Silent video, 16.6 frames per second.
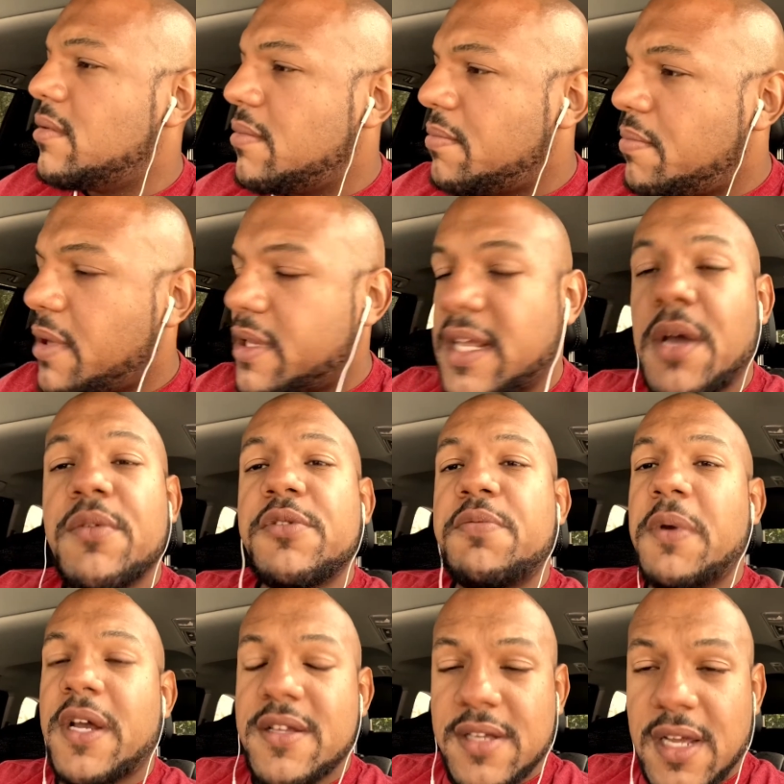But that was
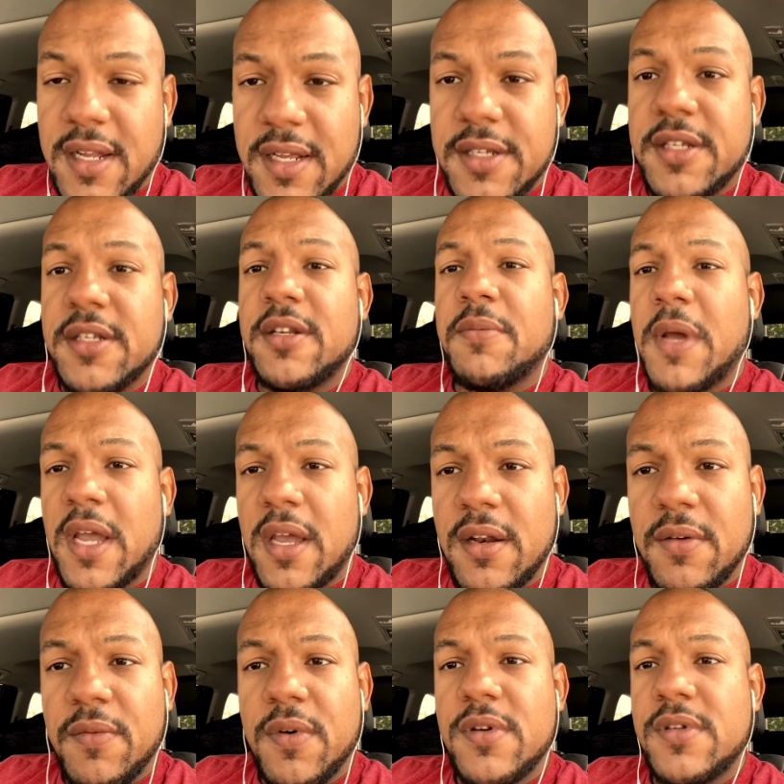because I listened to my inner
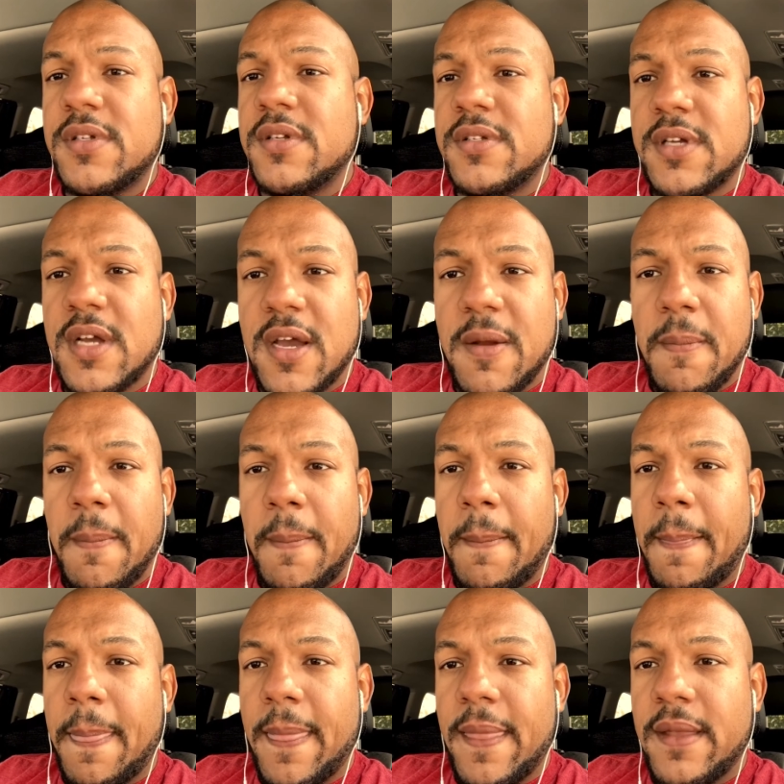voice this time.
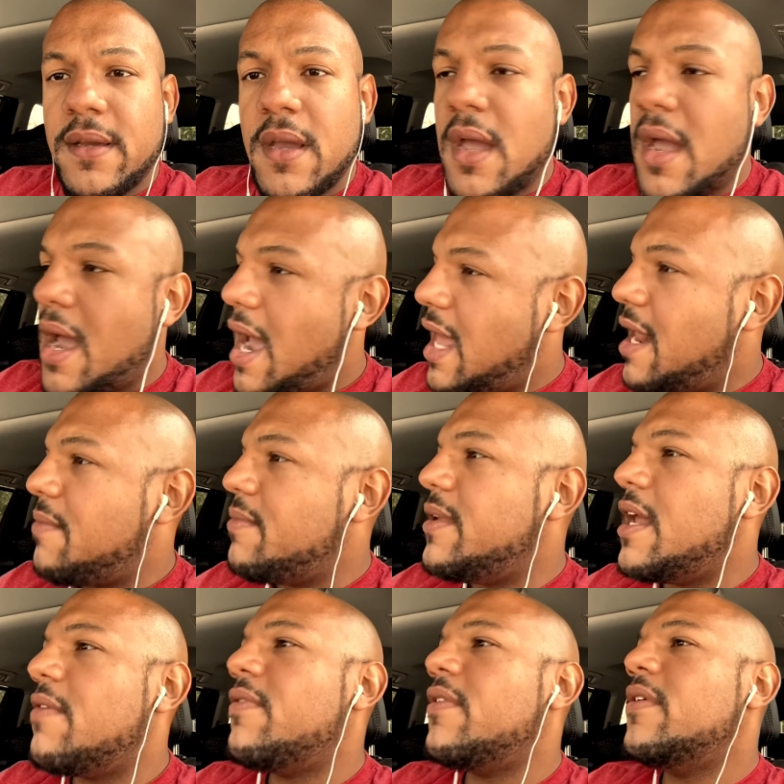And I'm
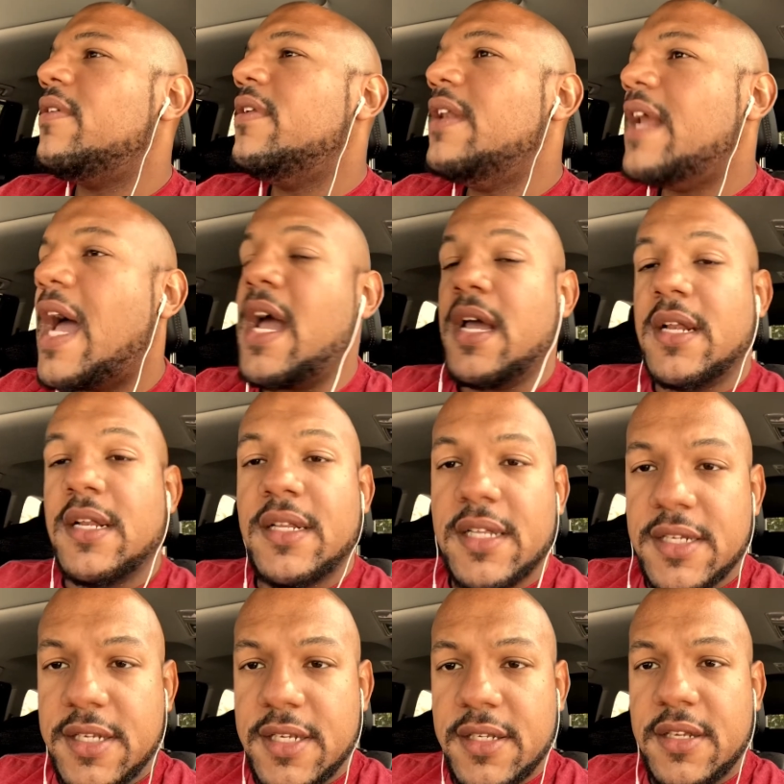never not going to
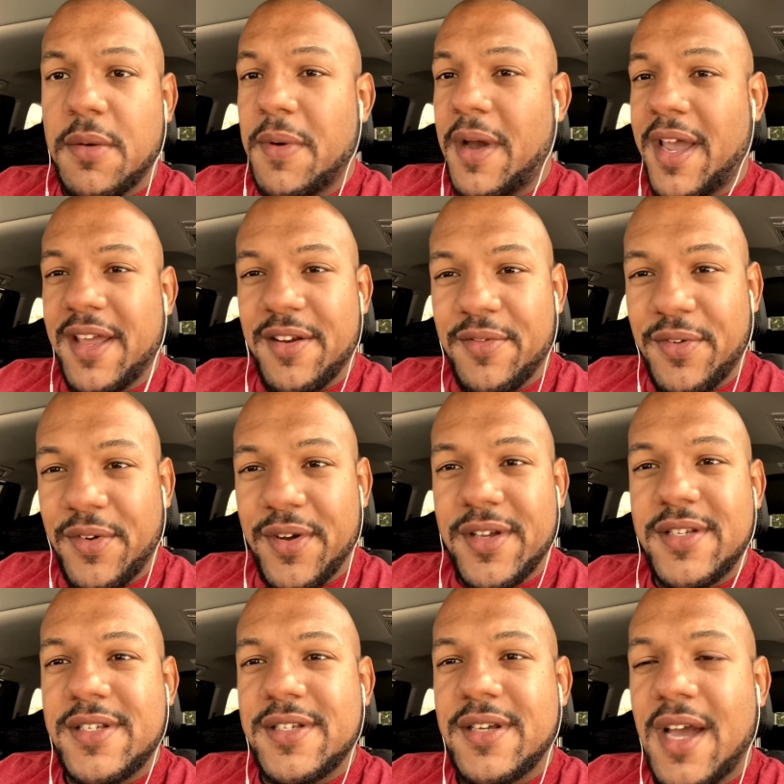listen to my inner
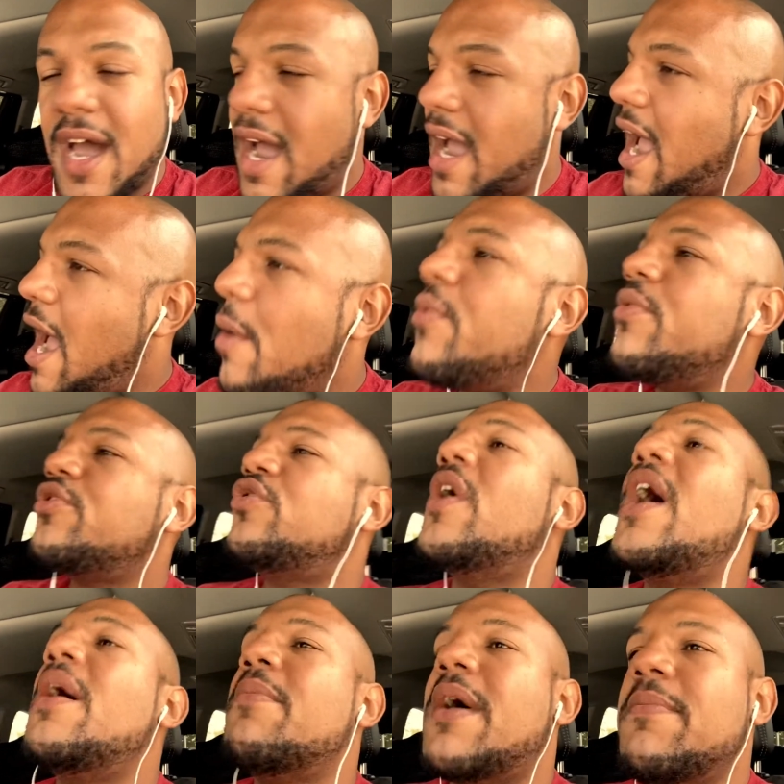voice. I will
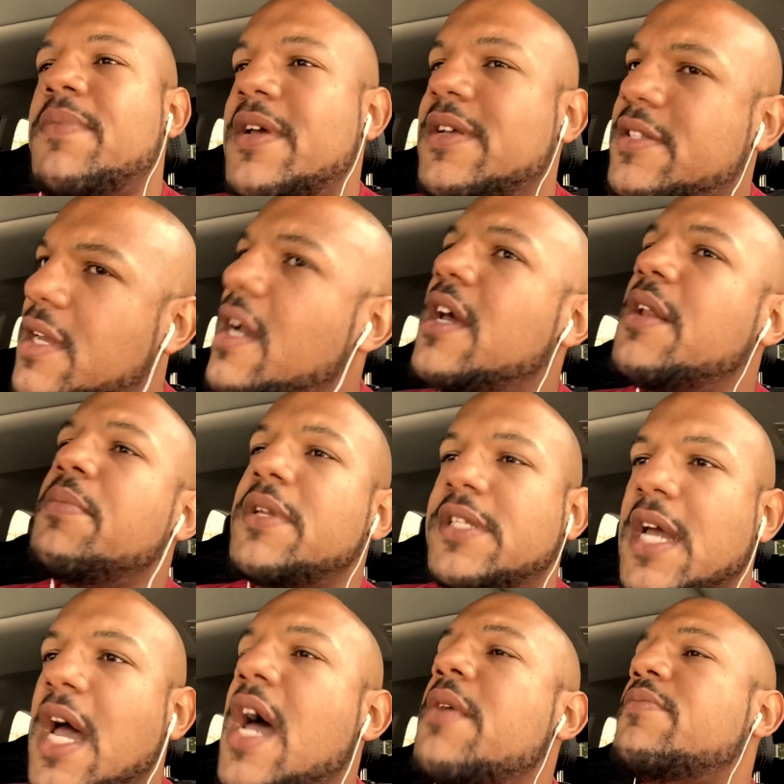try my best. There are going to be
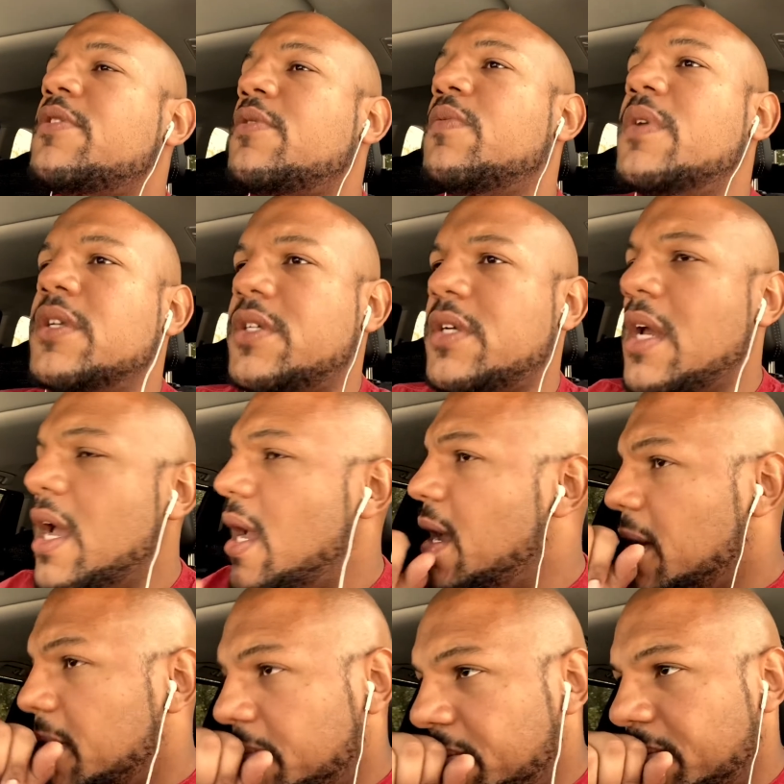times in which
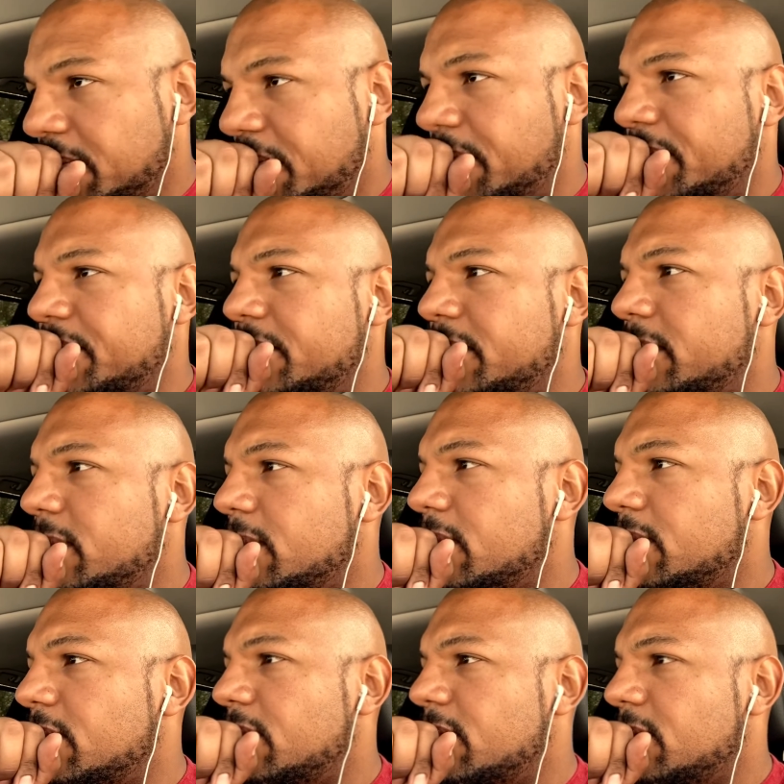I'm
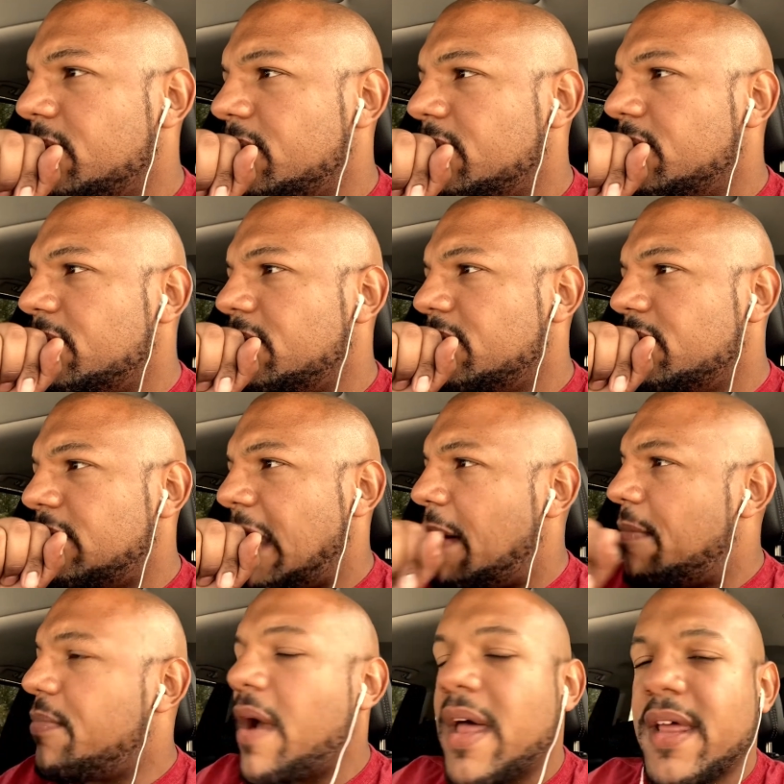
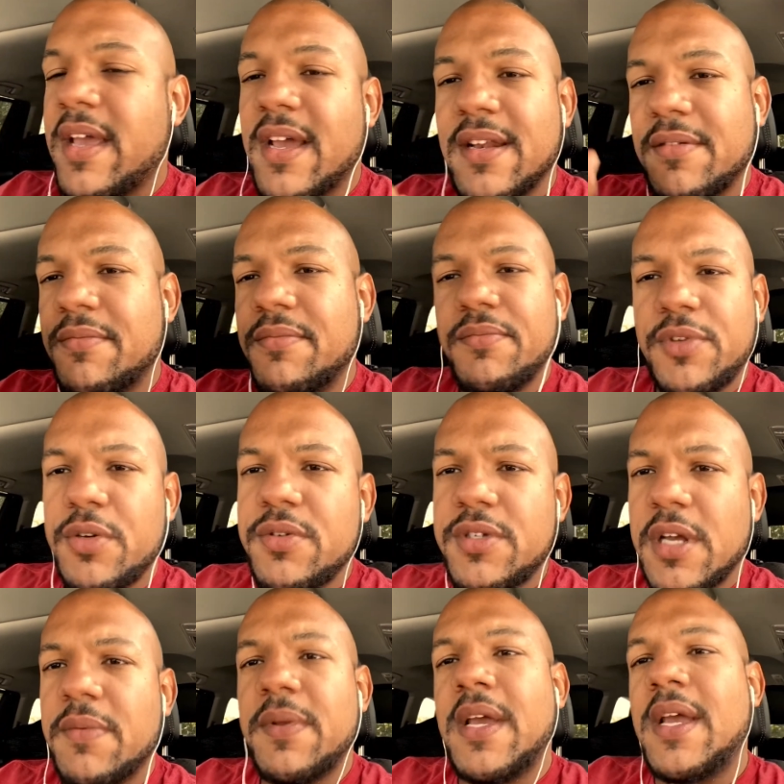probably going to do
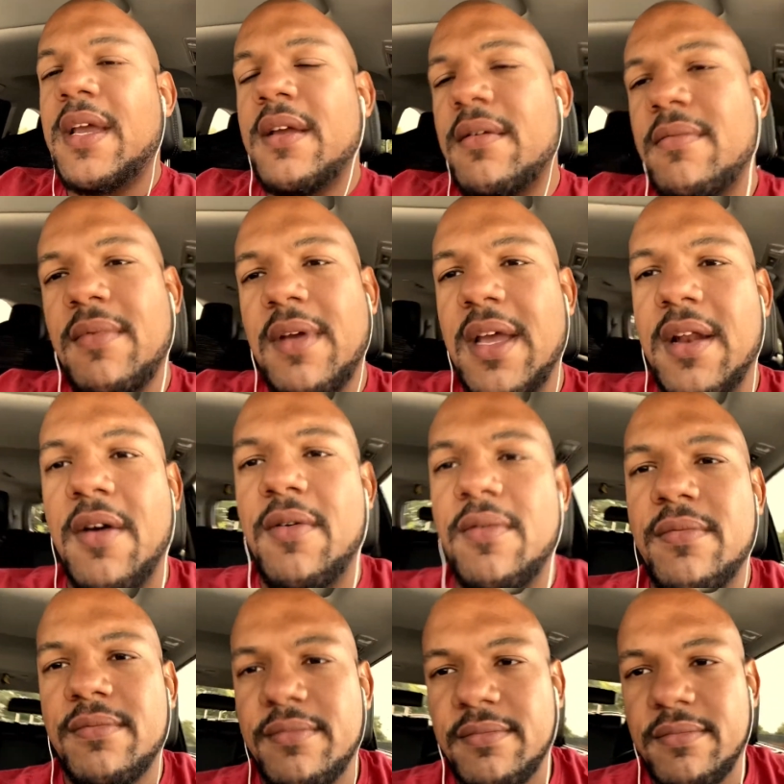something,
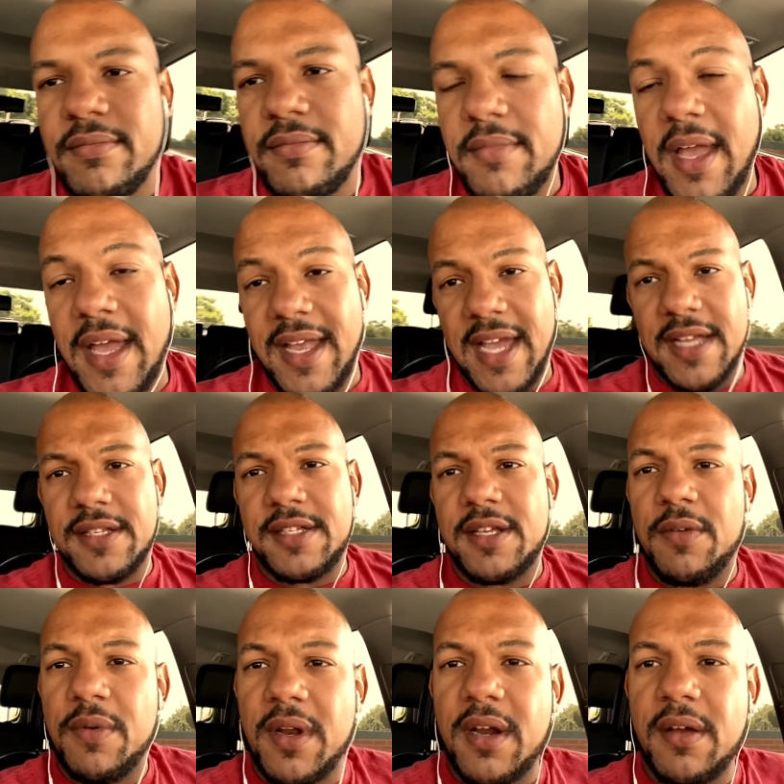against it,
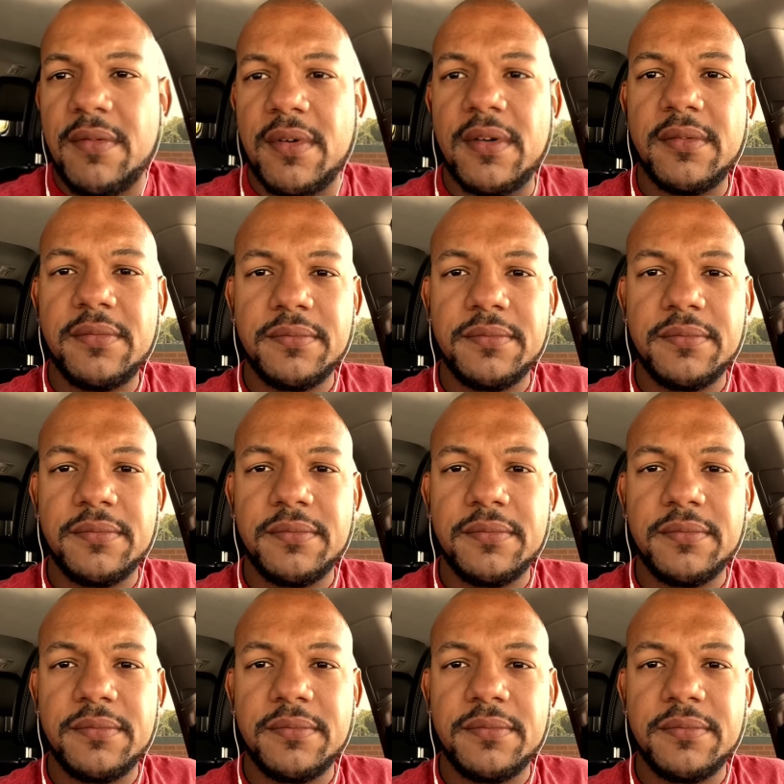whatever.